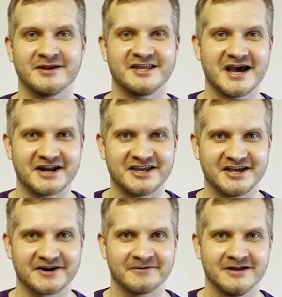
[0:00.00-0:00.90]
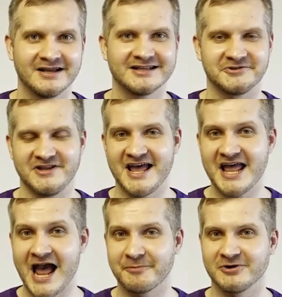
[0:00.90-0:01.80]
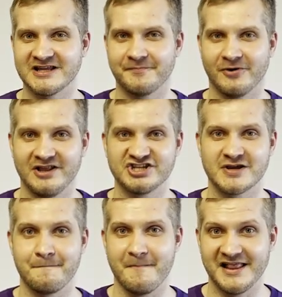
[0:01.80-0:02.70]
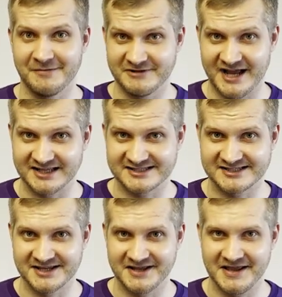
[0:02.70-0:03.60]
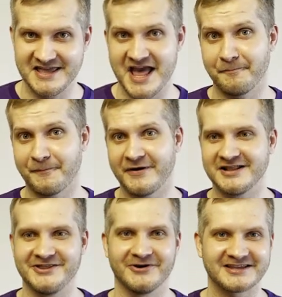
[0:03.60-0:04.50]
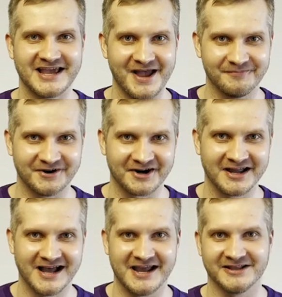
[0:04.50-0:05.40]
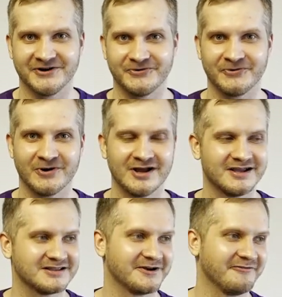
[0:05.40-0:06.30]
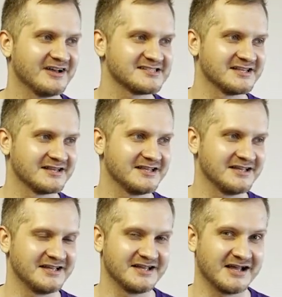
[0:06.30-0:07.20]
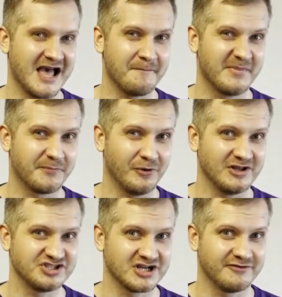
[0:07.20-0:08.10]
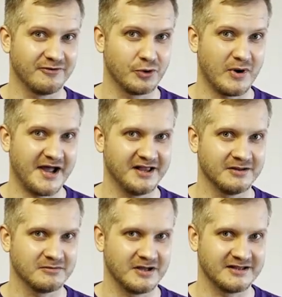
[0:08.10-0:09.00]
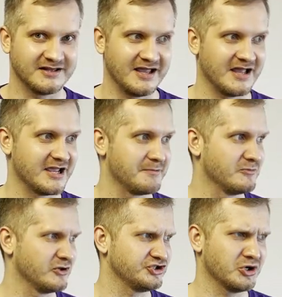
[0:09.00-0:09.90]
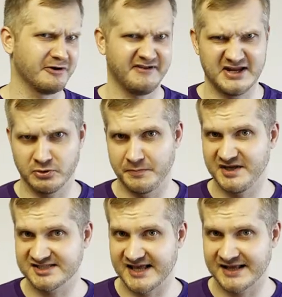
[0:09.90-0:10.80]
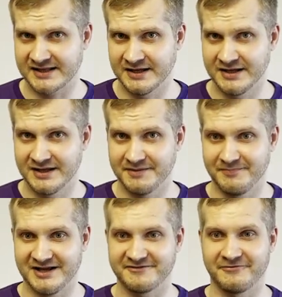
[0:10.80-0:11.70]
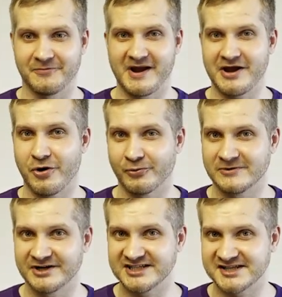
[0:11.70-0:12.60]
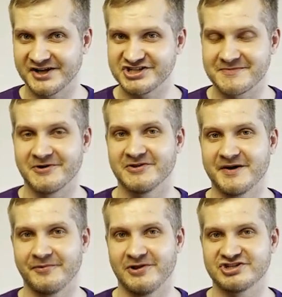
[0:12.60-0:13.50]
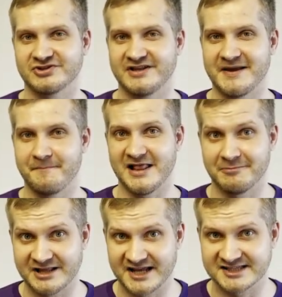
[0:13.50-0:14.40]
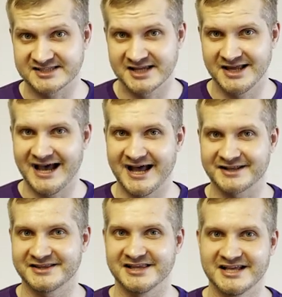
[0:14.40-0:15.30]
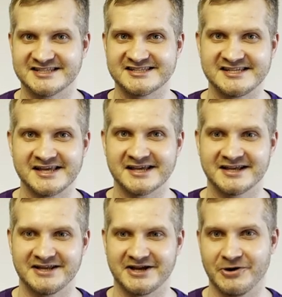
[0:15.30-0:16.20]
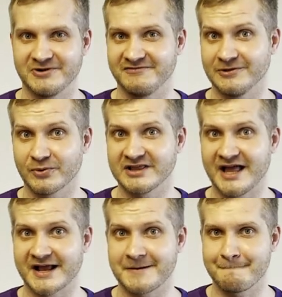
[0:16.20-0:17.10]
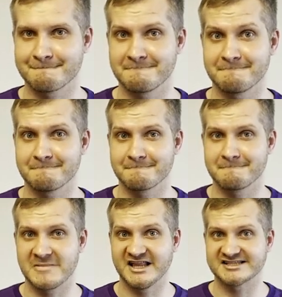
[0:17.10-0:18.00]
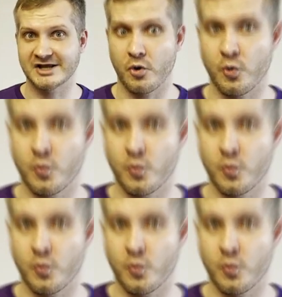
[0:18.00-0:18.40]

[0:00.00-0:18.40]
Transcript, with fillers: Jarek here. Today I'm gonna polish Belemnites. Yep, not amber. I know there wasn't uh, amber polishing for a while, and I'm not sure if anyone missed that. But for my own research, I'm gonna polish today Belemnites, and let's see how it will look like. Let's go.